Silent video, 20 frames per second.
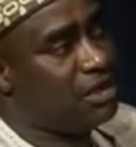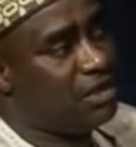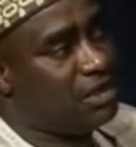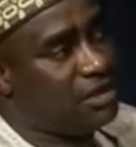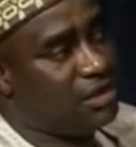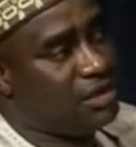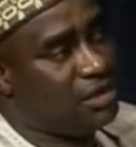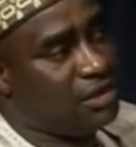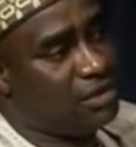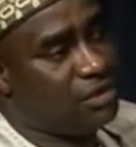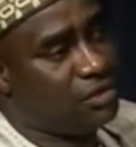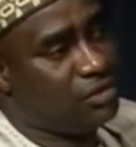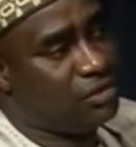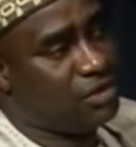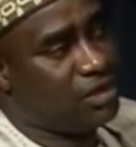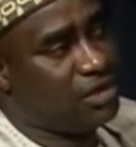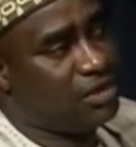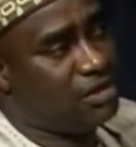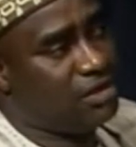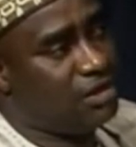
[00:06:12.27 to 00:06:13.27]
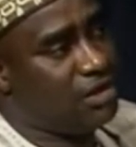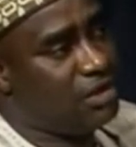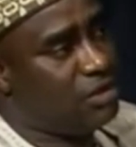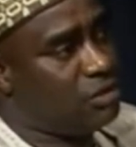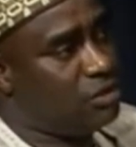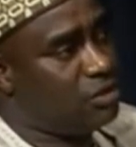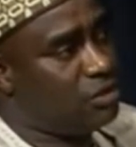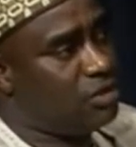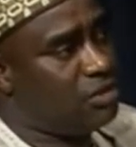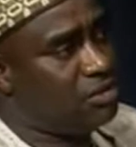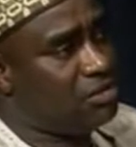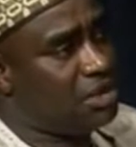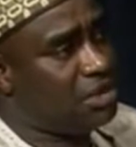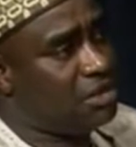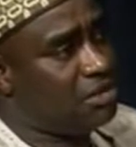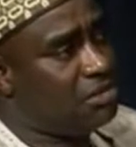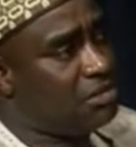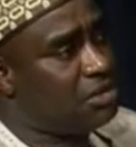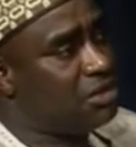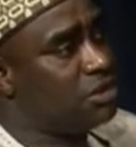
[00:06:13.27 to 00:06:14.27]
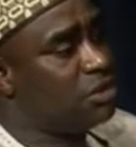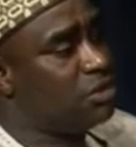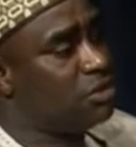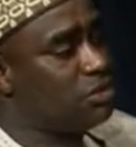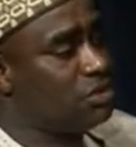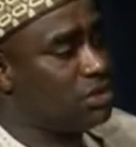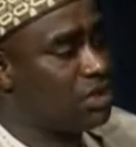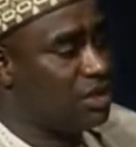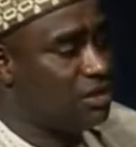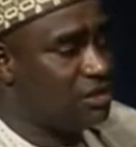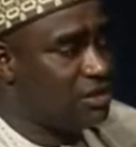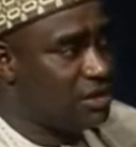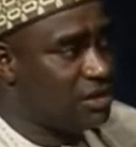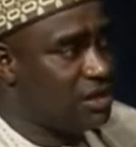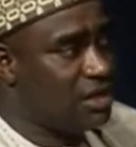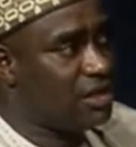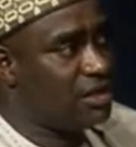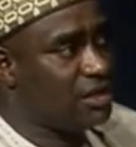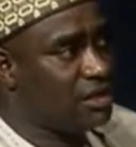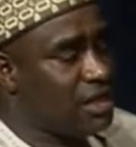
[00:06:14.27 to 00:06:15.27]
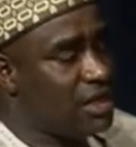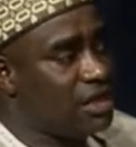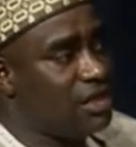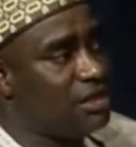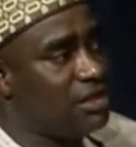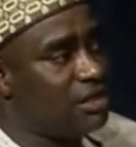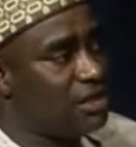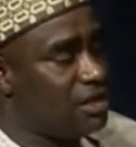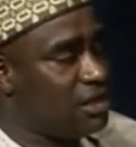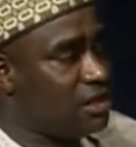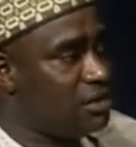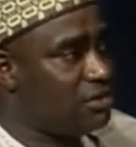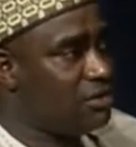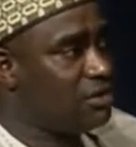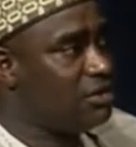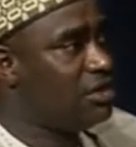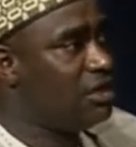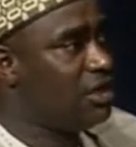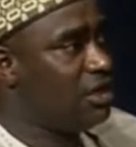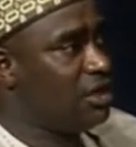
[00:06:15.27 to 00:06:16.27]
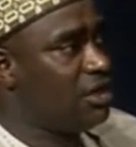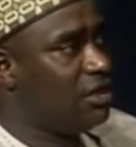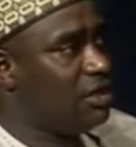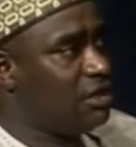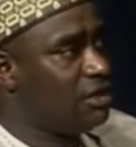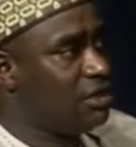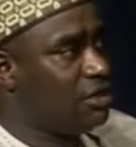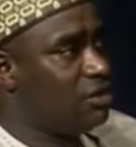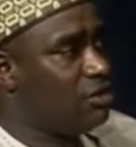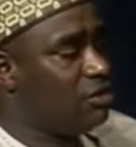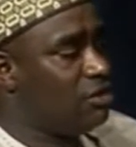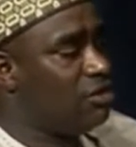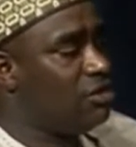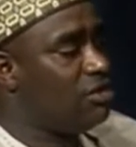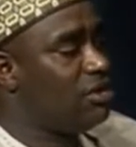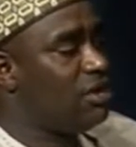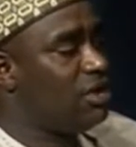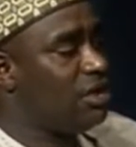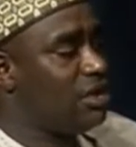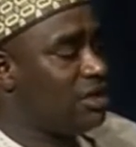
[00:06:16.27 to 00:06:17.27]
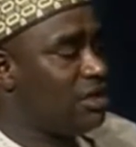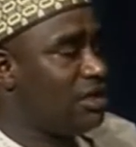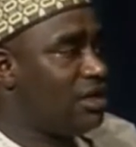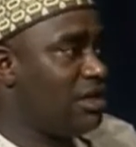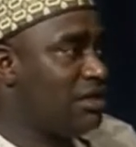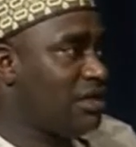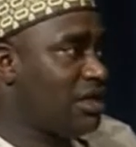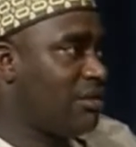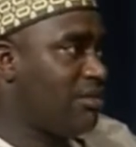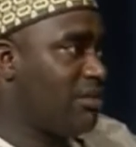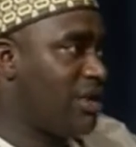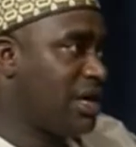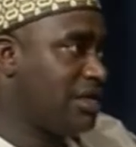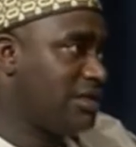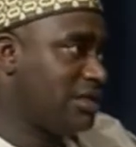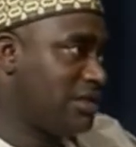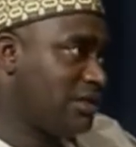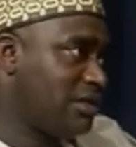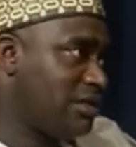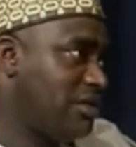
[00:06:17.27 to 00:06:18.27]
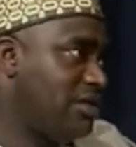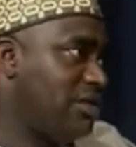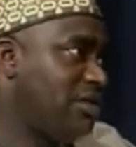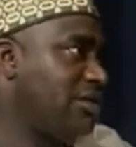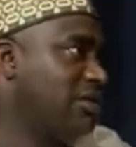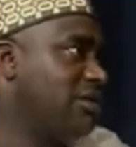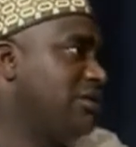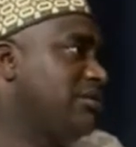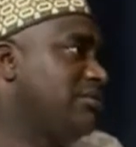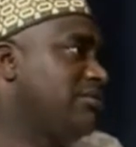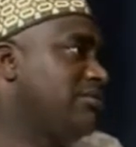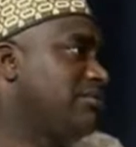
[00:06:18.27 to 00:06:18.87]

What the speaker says: And in 2012 and since 2010, 11, that capacity